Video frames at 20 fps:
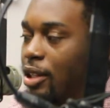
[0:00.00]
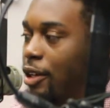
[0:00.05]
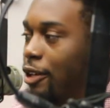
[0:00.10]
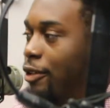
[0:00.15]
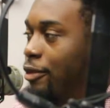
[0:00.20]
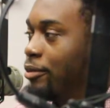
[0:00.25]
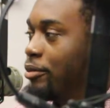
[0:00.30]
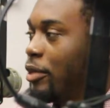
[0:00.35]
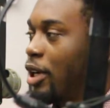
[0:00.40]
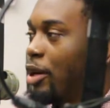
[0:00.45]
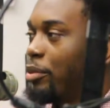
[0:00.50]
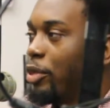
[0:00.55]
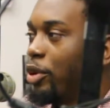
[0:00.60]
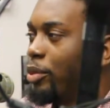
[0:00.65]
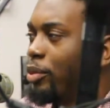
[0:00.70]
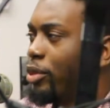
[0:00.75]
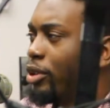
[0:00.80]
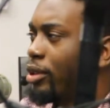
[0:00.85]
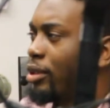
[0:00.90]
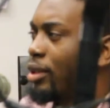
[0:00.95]
Right. I
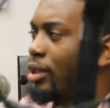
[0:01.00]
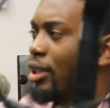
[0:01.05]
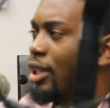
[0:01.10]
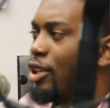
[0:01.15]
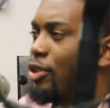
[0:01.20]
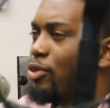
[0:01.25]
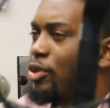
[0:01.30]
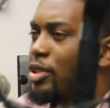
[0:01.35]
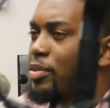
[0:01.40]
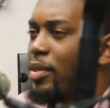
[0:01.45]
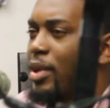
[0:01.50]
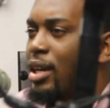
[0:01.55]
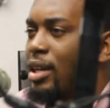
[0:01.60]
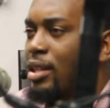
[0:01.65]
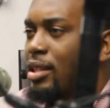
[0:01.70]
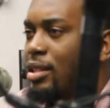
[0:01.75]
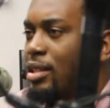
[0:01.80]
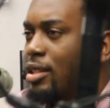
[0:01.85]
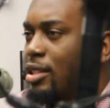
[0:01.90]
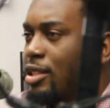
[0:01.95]
remember, I think it was
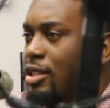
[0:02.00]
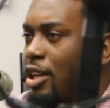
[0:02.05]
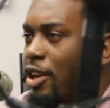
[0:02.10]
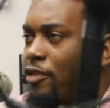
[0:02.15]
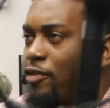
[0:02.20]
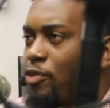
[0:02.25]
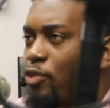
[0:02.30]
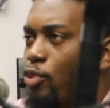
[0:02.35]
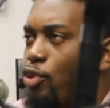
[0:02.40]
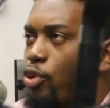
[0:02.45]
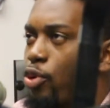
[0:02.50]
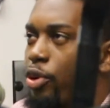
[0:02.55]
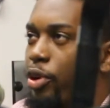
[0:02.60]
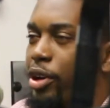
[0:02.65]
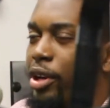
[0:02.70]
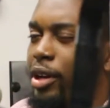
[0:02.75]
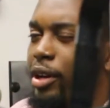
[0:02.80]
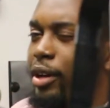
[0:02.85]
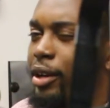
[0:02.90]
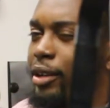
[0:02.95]
my sophomore
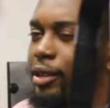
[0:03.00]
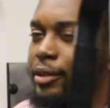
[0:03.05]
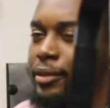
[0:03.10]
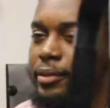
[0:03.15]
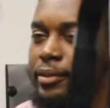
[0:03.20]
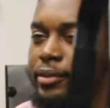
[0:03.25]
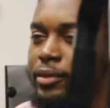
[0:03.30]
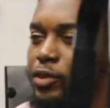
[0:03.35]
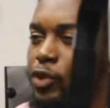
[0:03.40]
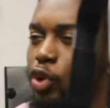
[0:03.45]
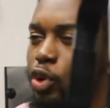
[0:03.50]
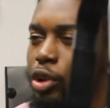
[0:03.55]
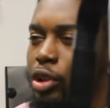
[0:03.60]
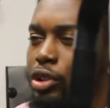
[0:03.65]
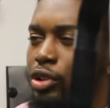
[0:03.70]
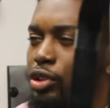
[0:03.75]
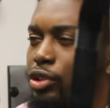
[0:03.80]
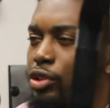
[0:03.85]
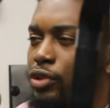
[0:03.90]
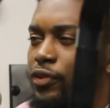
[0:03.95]
year,
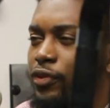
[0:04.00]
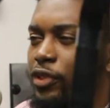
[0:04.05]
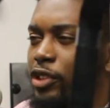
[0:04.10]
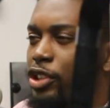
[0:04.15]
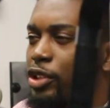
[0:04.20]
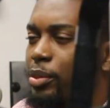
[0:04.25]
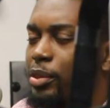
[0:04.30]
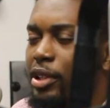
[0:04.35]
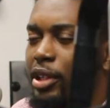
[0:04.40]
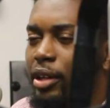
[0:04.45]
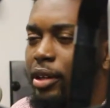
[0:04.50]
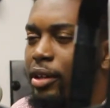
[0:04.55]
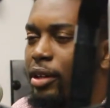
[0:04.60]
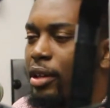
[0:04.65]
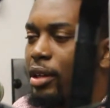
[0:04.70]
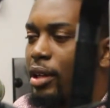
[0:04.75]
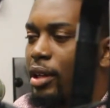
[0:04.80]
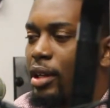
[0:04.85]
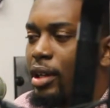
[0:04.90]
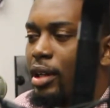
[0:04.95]
or freshman year.
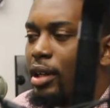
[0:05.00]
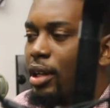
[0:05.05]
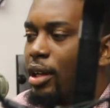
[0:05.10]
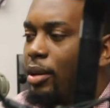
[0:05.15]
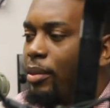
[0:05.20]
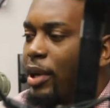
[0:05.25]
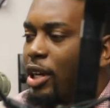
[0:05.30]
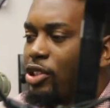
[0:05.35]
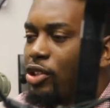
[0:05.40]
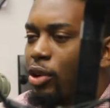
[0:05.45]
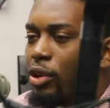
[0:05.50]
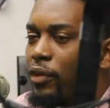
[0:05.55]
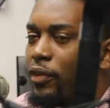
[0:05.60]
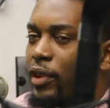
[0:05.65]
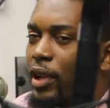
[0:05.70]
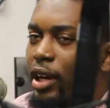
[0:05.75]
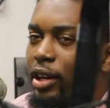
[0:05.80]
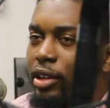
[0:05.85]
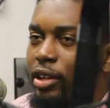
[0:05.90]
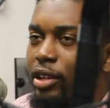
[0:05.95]
Right. I saw a
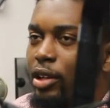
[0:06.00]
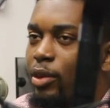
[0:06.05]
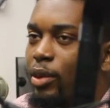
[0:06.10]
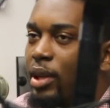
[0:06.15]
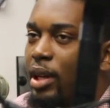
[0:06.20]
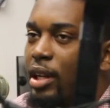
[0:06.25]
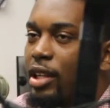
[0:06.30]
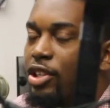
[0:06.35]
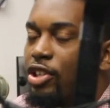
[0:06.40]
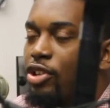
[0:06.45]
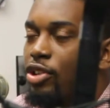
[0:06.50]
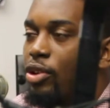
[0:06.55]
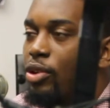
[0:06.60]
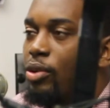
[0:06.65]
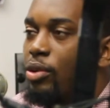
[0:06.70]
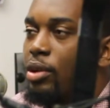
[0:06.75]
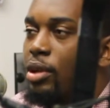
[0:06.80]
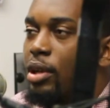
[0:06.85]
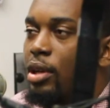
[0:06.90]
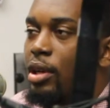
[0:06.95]
flyer and they were like,
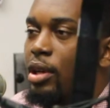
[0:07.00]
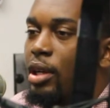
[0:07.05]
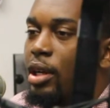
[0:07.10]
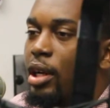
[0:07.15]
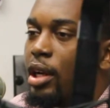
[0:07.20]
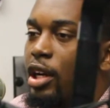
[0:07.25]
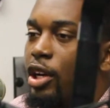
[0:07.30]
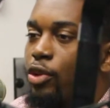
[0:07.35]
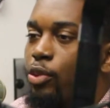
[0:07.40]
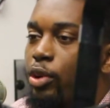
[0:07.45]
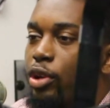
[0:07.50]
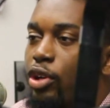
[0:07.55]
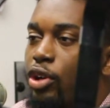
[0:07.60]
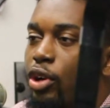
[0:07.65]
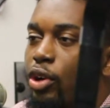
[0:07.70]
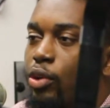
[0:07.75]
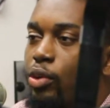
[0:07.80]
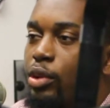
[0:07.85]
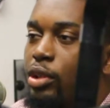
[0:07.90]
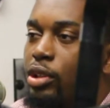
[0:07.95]
hey, we're
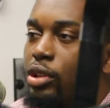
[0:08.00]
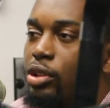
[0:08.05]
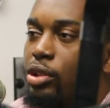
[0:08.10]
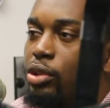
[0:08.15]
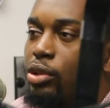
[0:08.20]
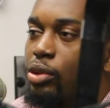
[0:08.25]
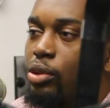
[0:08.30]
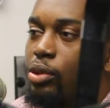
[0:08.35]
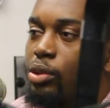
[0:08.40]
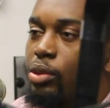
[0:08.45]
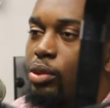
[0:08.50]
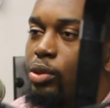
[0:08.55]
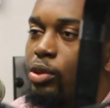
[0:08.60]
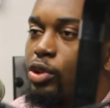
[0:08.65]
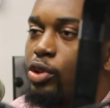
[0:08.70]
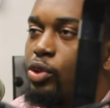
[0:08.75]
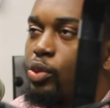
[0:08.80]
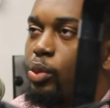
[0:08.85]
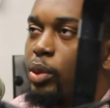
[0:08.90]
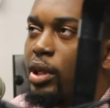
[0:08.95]
going to
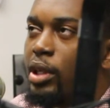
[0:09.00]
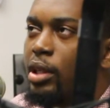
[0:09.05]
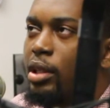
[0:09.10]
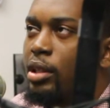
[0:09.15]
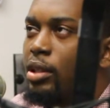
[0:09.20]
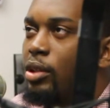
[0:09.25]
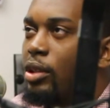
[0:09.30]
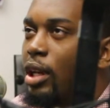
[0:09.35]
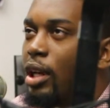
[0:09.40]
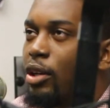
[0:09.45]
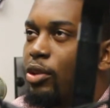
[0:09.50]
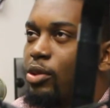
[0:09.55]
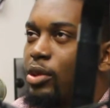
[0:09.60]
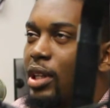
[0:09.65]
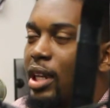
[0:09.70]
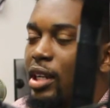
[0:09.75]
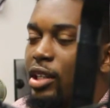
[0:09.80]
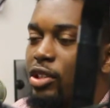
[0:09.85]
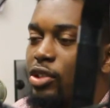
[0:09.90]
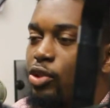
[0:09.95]
Sweden. I was
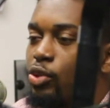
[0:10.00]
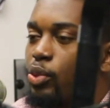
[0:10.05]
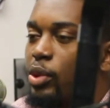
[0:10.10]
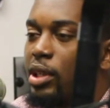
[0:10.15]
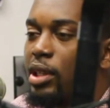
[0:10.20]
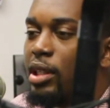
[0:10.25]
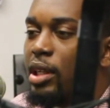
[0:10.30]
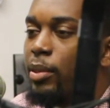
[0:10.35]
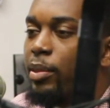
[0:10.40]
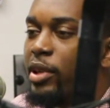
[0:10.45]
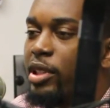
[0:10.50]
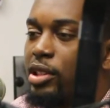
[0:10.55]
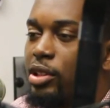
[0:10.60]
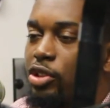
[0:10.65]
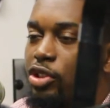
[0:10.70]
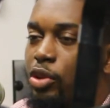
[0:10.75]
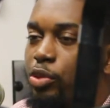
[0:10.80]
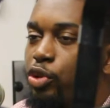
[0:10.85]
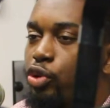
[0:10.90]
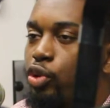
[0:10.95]
like Sweden. They
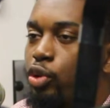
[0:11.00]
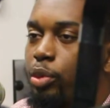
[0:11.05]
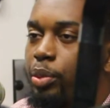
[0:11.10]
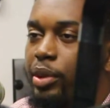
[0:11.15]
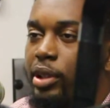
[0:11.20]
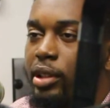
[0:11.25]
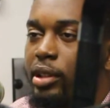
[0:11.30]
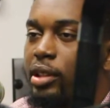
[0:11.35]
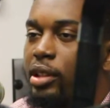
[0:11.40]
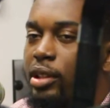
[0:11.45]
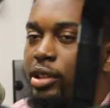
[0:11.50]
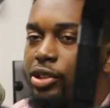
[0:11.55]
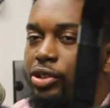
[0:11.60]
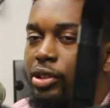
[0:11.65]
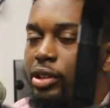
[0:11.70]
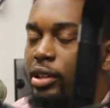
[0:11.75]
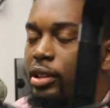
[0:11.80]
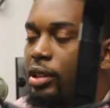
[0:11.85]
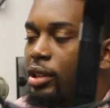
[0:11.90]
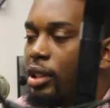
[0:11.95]
mentioned some European
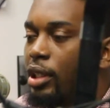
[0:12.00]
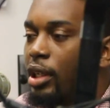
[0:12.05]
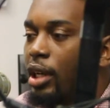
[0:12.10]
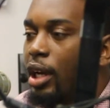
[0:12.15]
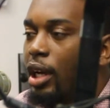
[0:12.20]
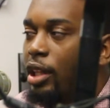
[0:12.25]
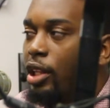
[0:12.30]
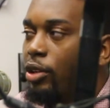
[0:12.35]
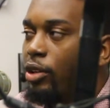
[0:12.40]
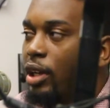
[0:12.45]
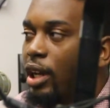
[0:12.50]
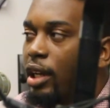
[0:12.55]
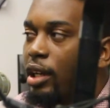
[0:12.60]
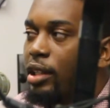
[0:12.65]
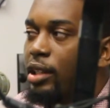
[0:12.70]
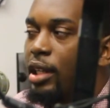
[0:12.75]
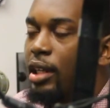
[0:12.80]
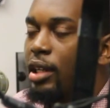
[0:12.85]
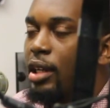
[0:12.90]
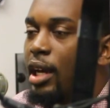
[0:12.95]
countries, and they're
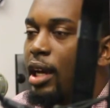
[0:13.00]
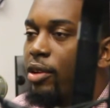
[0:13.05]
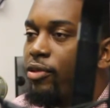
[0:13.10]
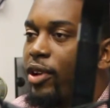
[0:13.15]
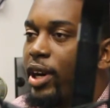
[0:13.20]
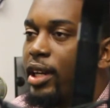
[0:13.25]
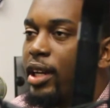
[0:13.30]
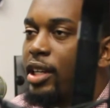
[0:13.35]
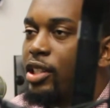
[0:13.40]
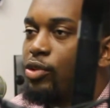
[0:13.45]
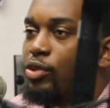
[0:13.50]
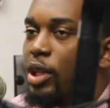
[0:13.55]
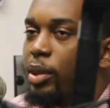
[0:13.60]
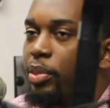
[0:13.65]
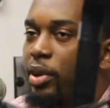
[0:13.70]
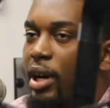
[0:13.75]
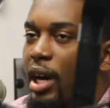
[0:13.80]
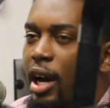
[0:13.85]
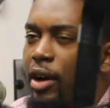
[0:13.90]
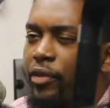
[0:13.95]
like, then right next to it, they
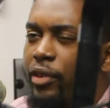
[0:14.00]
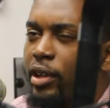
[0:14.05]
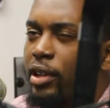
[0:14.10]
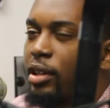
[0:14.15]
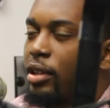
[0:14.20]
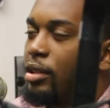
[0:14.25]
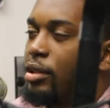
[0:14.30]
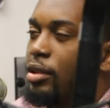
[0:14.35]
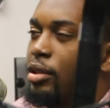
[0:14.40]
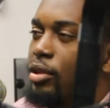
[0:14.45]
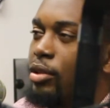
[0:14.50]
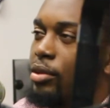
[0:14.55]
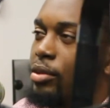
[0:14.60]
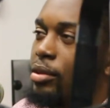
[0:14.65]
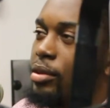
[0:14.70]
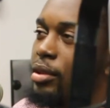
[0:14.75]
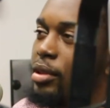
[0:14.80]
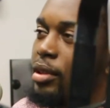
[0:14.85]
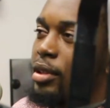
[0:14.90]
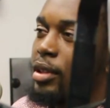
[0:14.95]
put Africa. No,